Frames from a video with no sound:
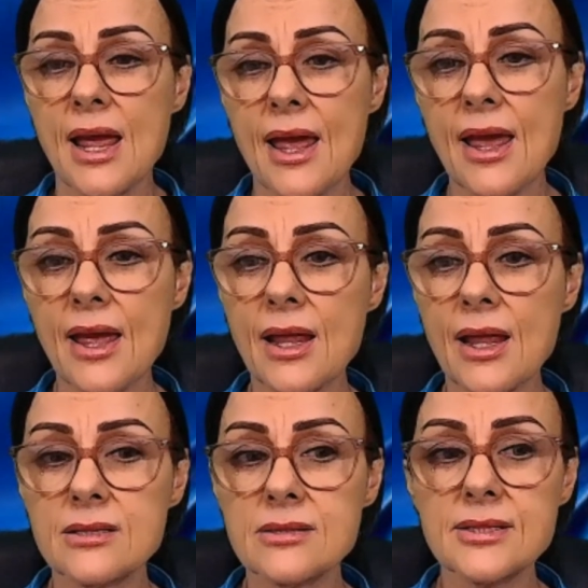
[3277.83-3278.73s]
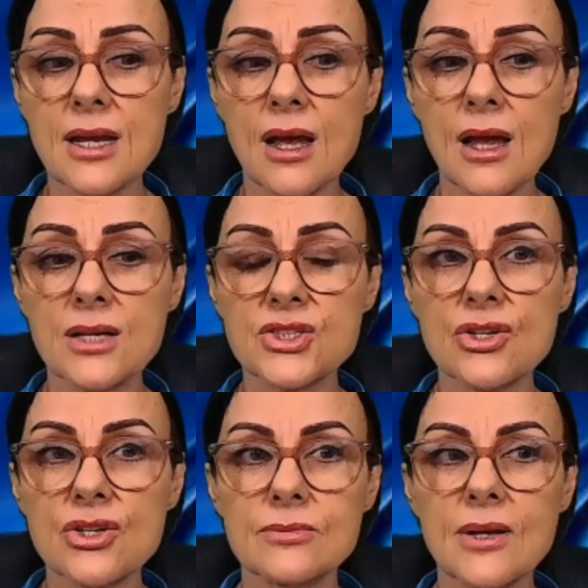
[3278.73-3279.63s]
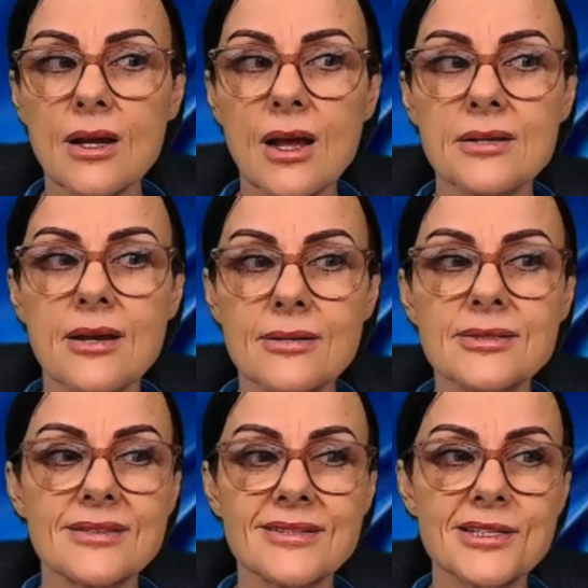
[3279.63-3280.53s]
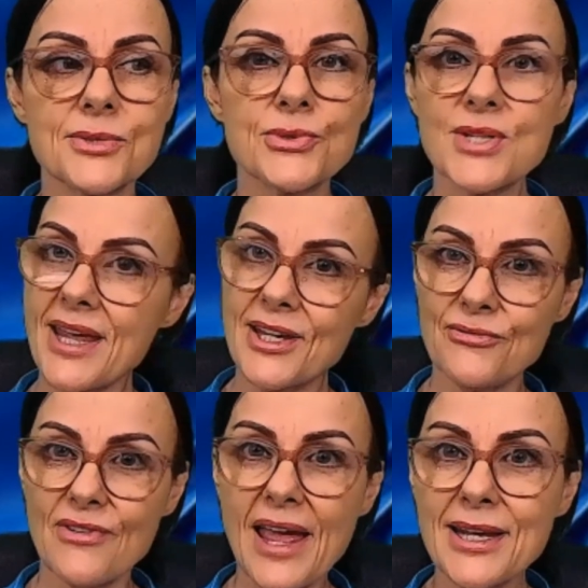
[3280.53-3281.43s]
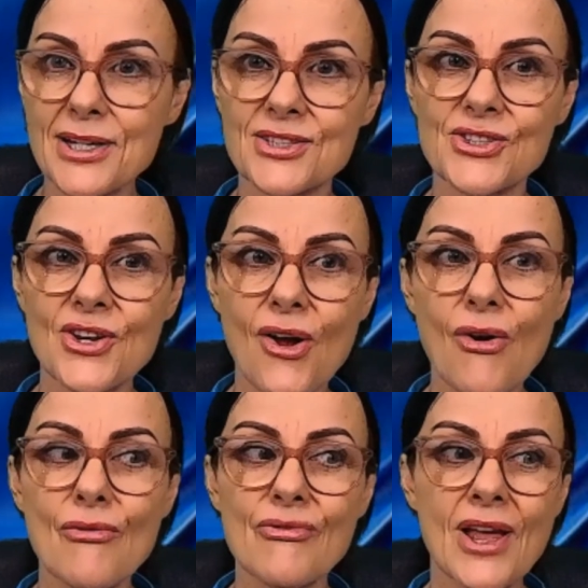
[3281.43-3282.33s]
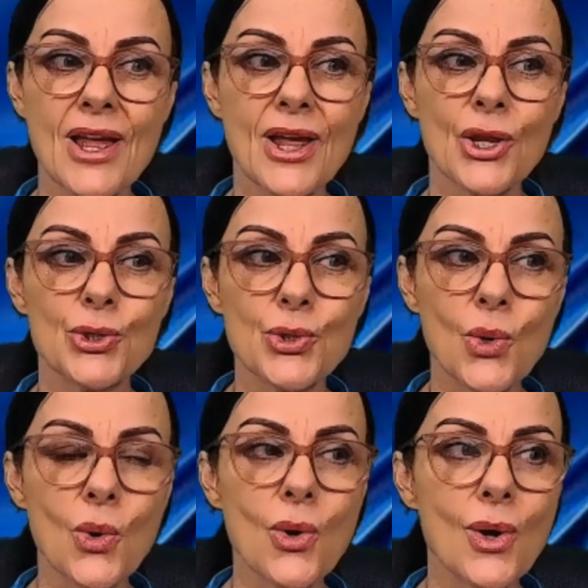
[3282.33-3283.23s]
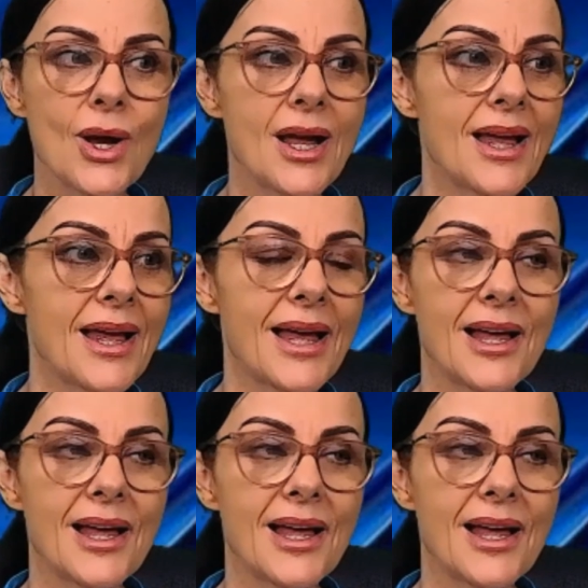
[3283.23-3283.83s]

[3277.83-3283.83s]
And so a narcissist will take advantage of your